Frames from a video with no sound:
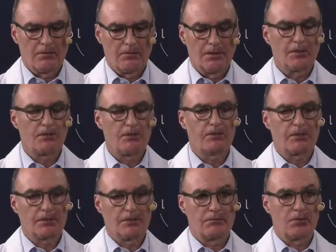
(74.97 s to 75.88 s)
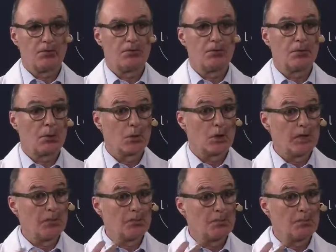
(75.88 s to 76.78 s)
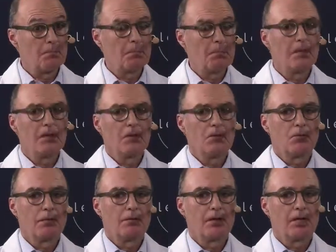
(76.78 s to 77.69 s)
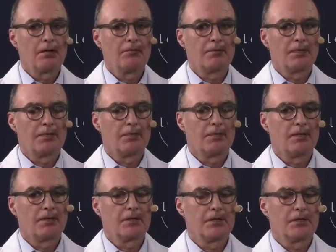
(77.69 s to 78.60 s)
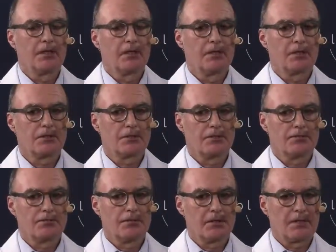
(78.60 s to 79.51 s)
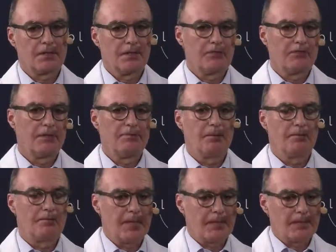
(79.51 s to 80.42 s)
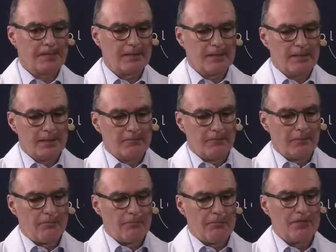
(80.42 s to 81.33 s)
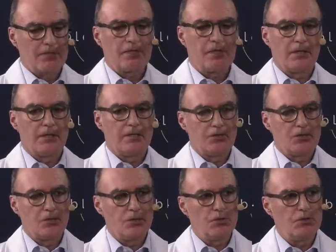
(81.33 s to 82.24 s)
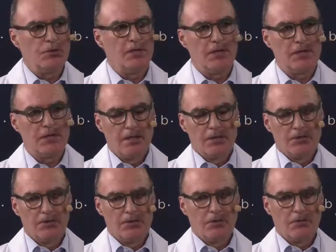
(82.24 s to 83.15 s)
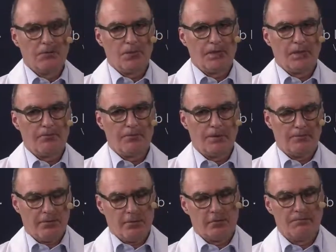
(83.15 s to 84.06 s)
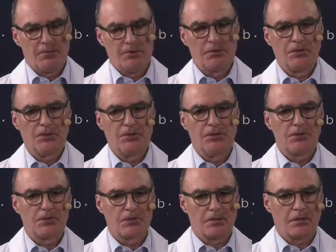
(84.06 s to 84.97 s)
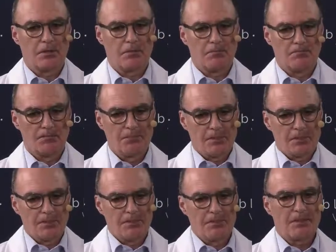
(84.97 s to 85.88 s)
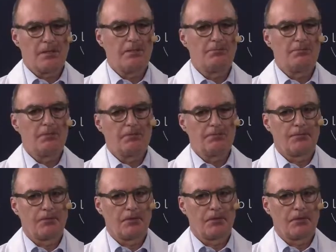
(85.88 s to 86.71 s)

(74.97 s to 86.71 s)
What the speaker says: reconstructive surgery on the lip, where we have done a lot of cleft lip and palate, and then from this kind of surgery, we have developed, this type of